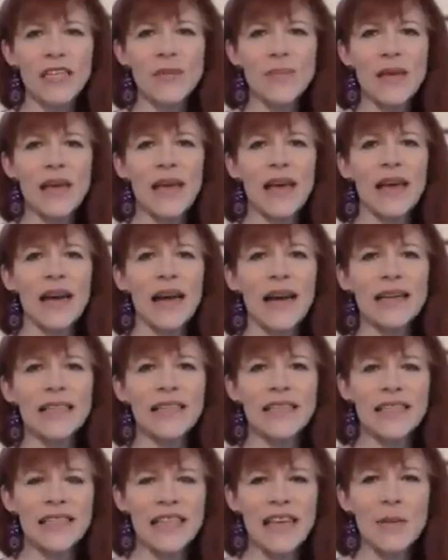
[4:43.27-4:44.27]
to me and I
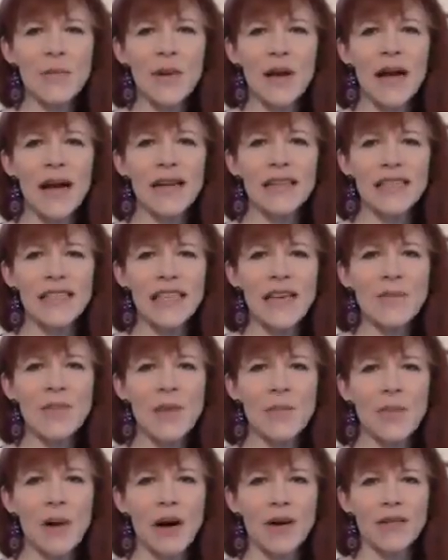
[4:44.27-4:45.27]
skip
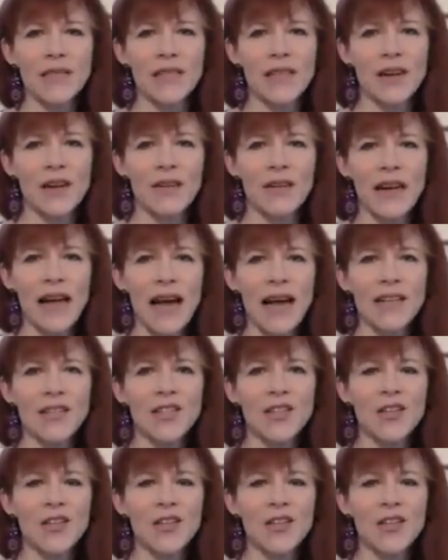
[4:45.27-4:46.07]
the parts that are not.